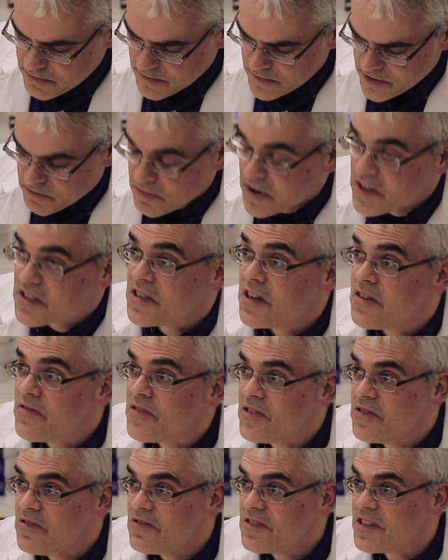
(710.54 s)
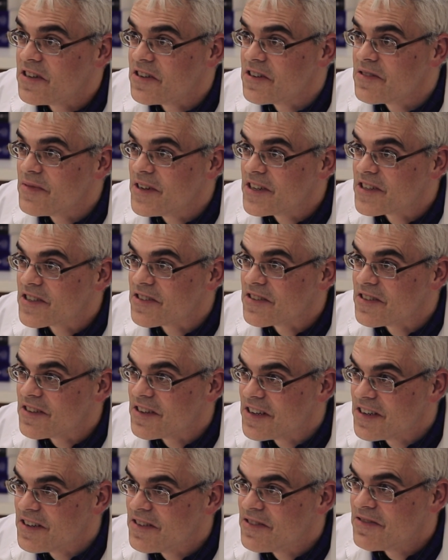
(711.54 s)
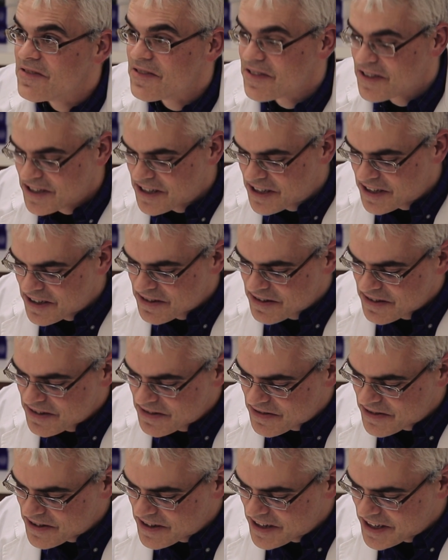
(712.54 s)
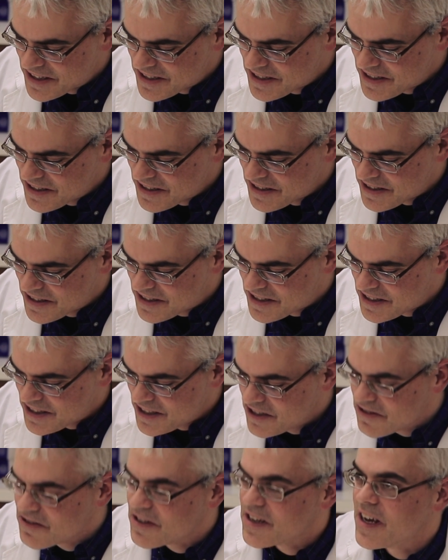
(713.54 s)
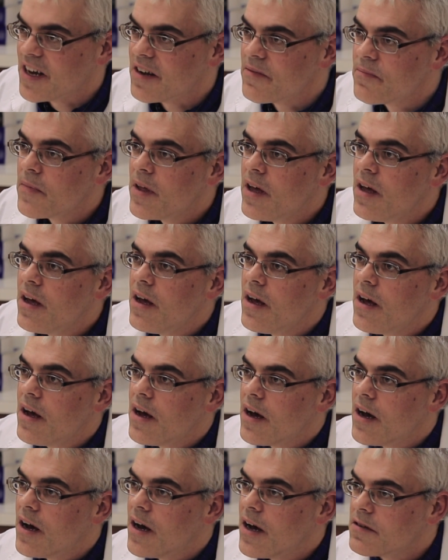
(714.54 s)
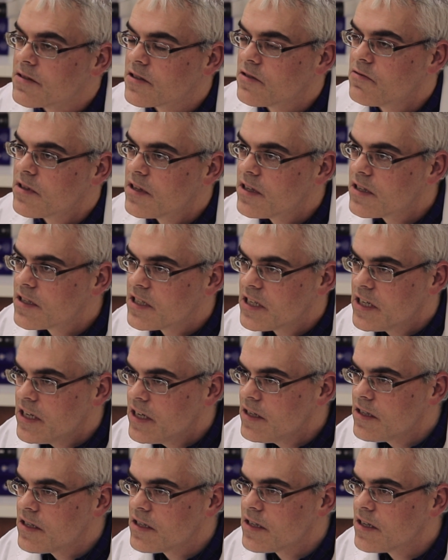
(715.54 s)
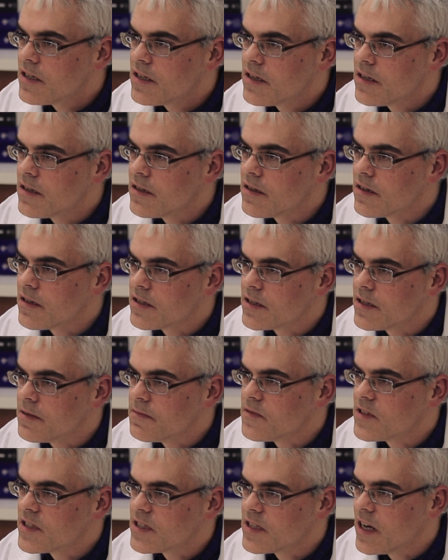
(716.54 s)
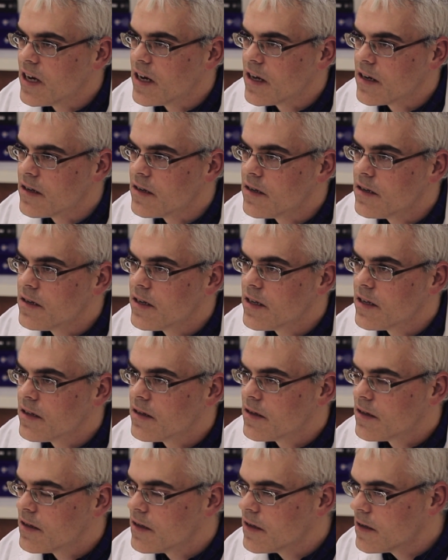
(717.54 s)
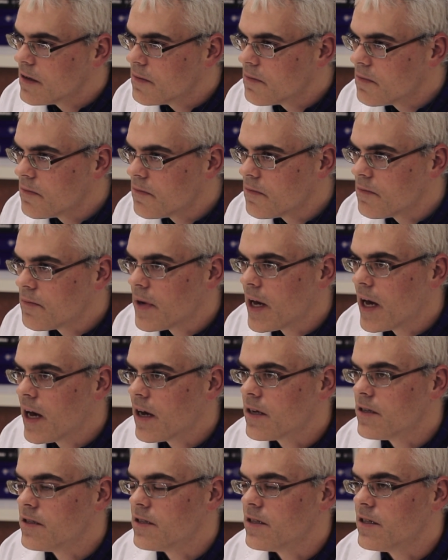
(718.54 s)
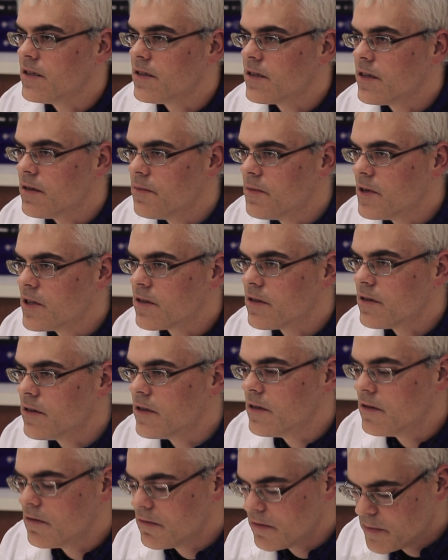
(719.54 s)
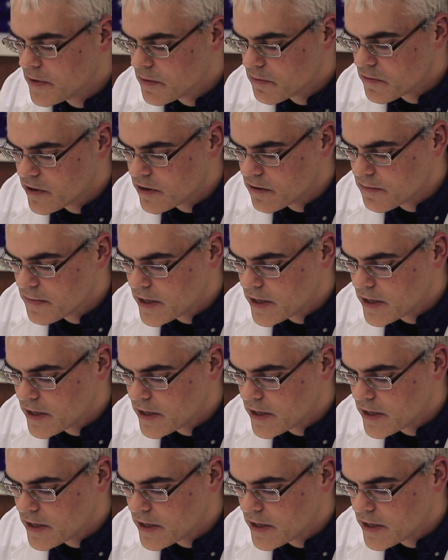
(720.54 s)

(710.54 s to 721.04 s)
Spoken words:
leave myself a note here to make sure that I don't forget to see you again. So with the change in the simvastatin and the packaging to make sure you remember your